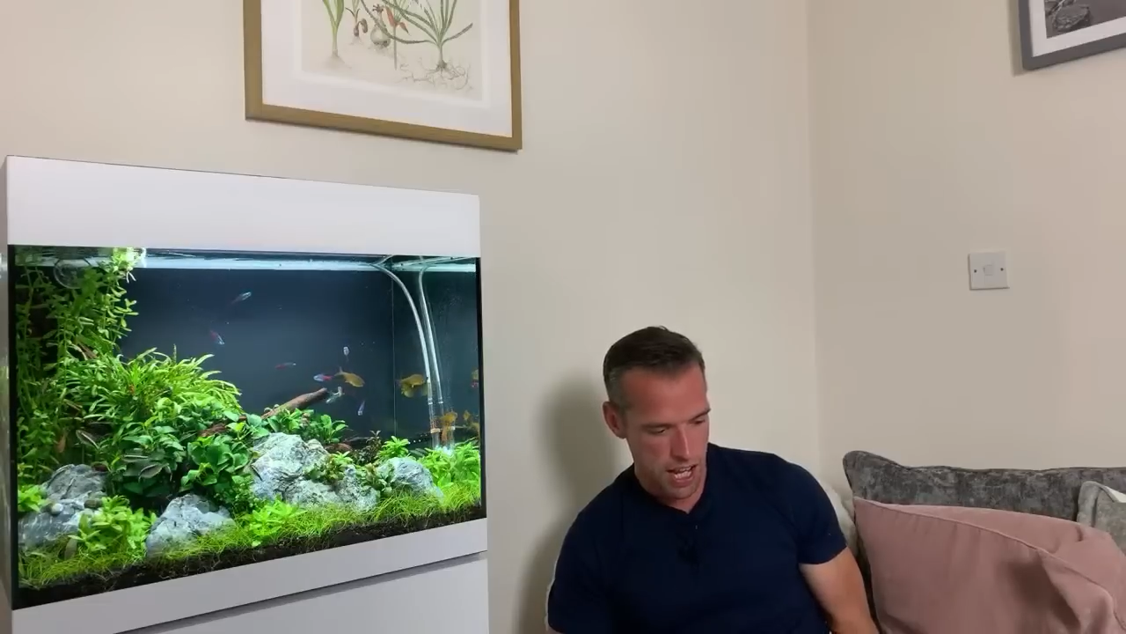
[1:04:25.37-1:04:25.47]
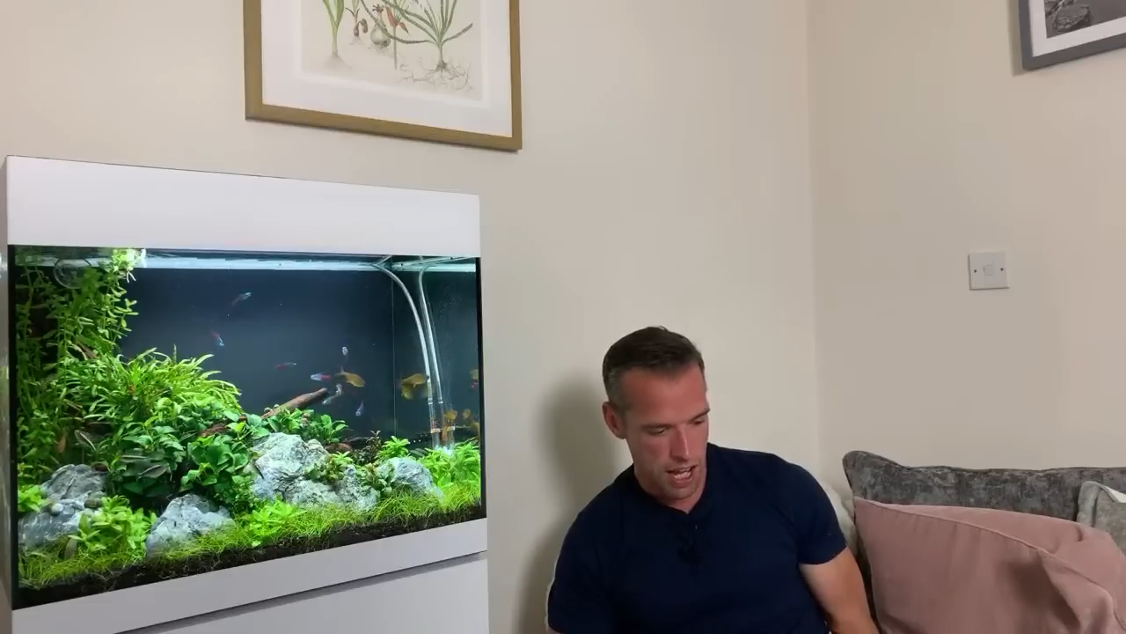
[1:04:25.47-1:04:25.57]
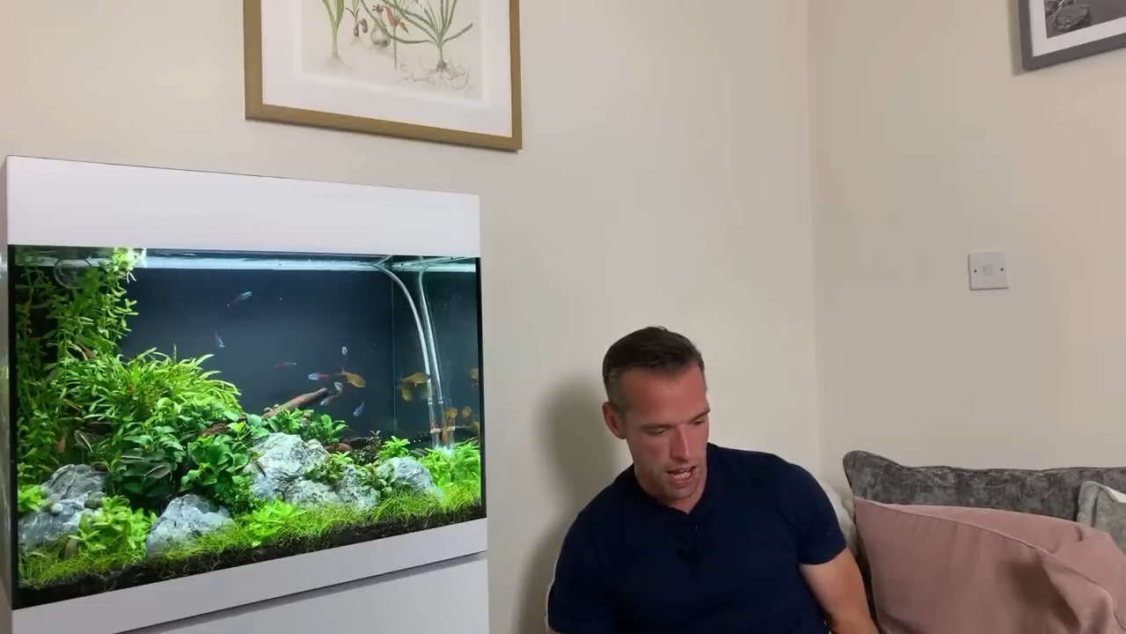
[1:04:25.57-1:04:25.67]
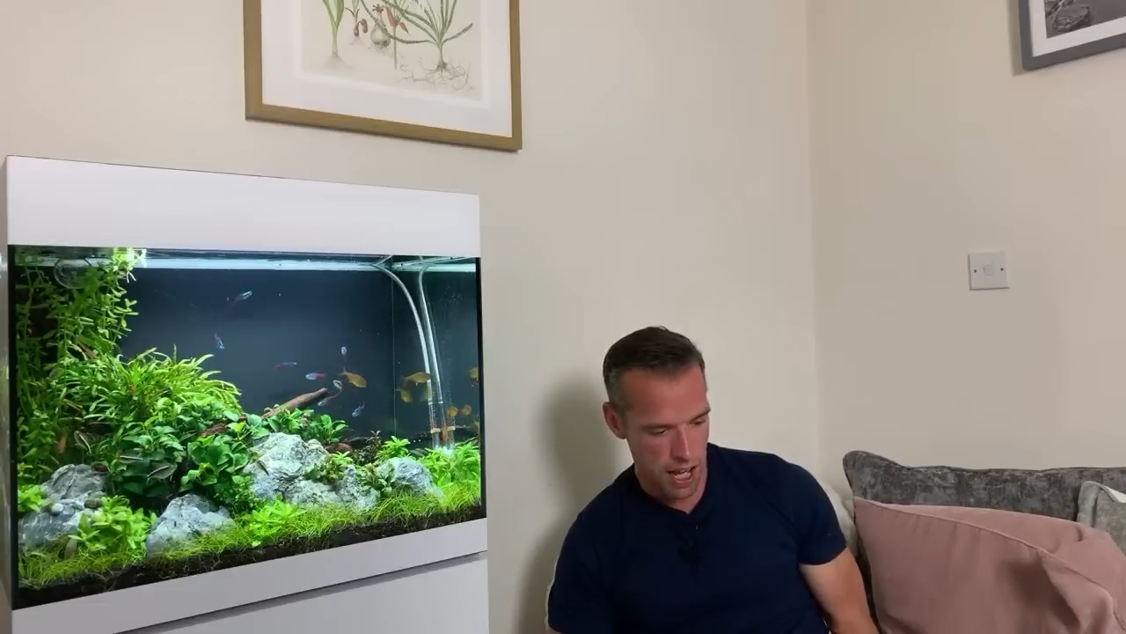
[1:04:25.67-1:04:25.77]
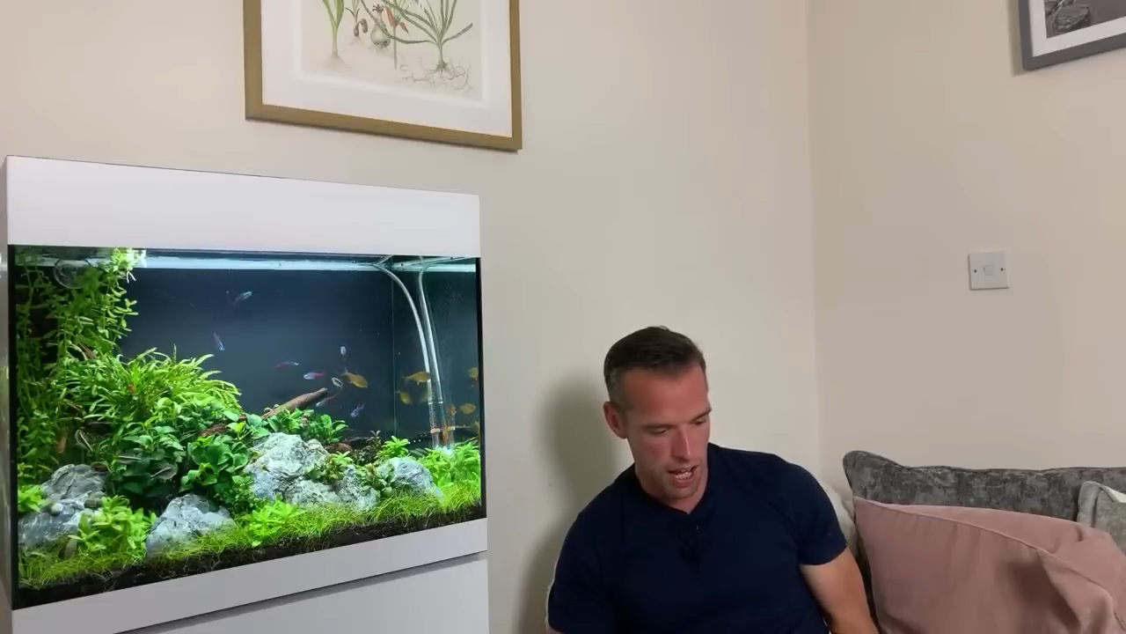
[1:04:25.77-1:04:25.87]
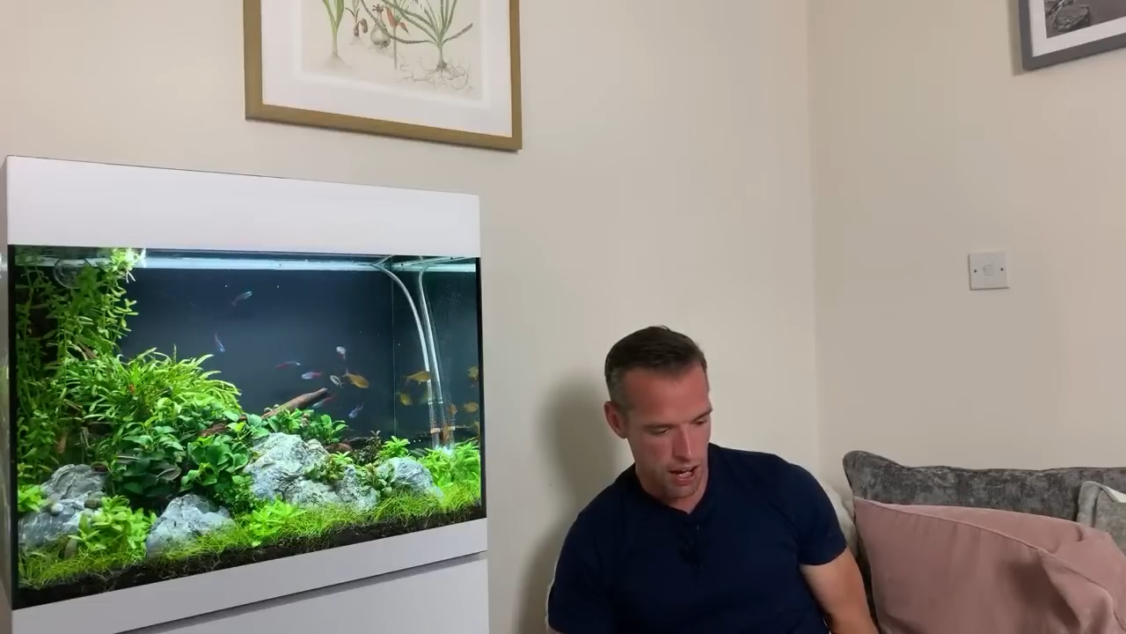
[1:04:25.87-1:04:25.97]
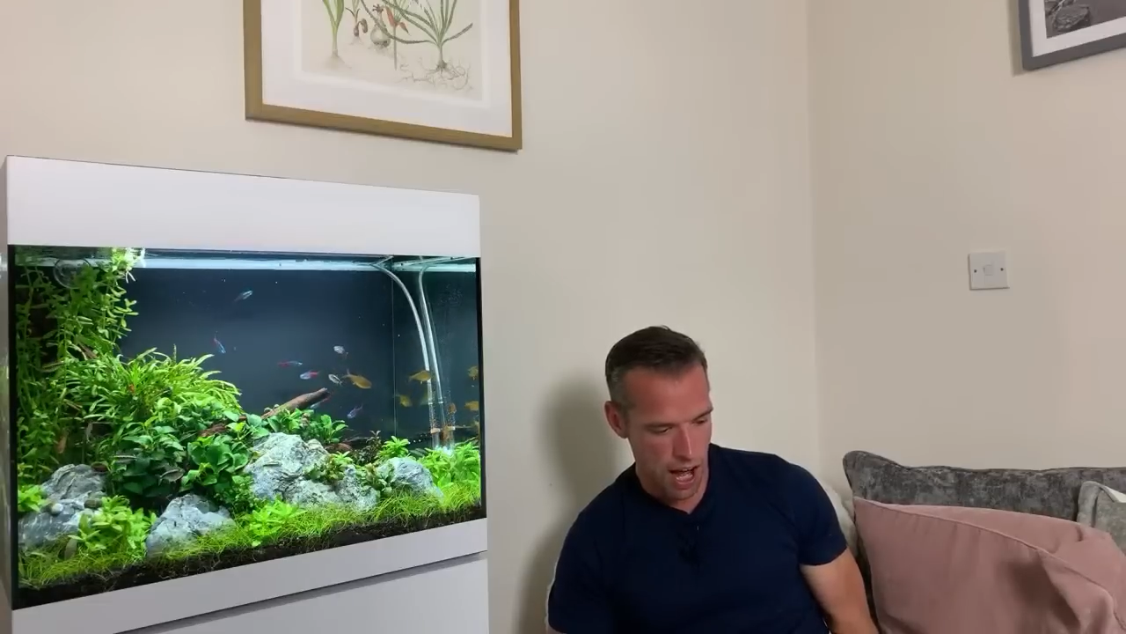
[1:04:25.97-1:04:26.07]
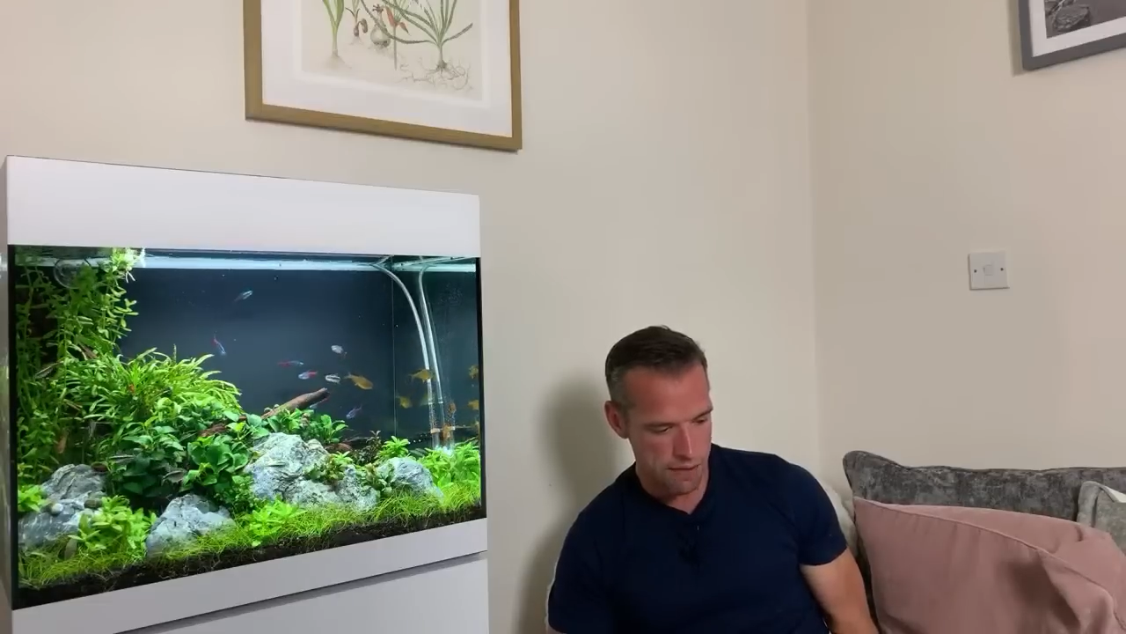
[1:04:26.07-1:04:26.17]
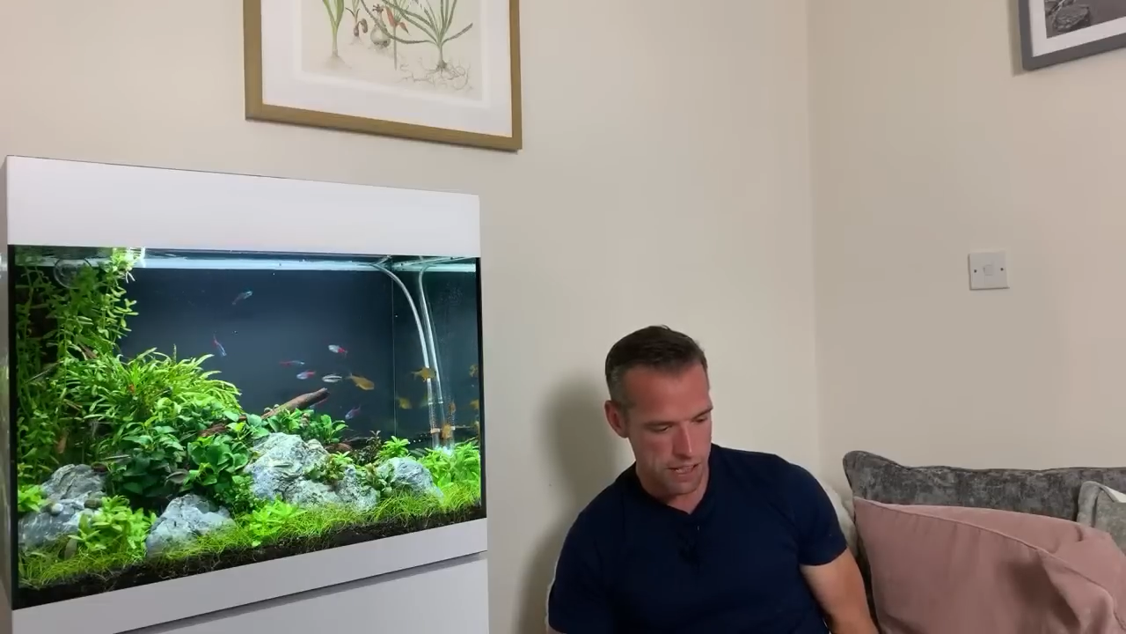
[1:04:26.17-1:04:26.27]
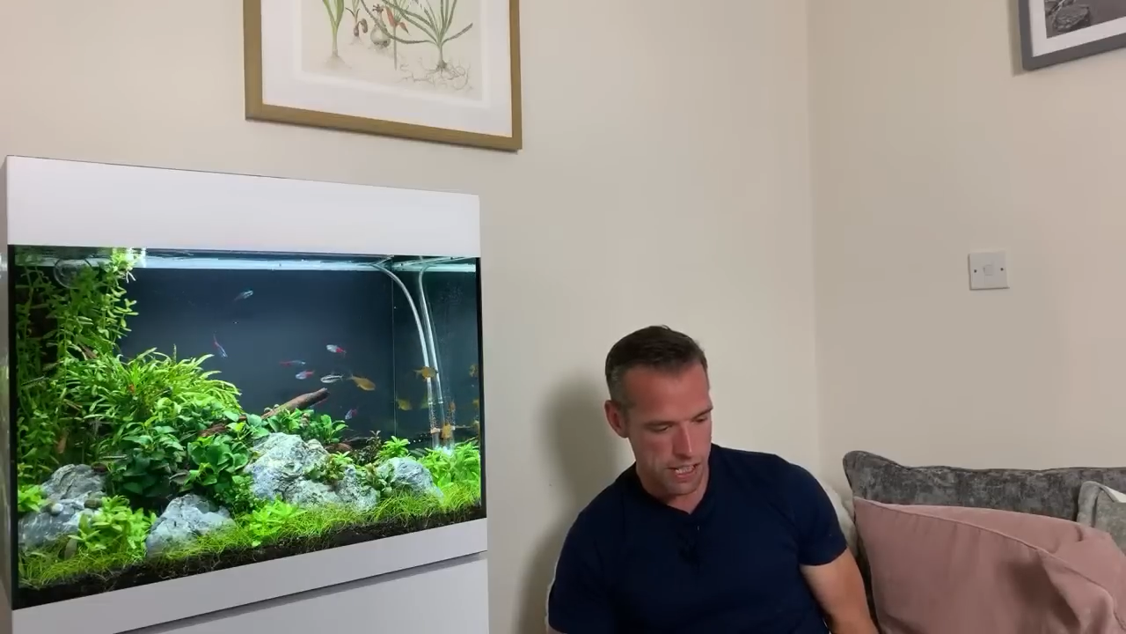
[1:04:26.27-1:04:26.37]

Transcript: I haven't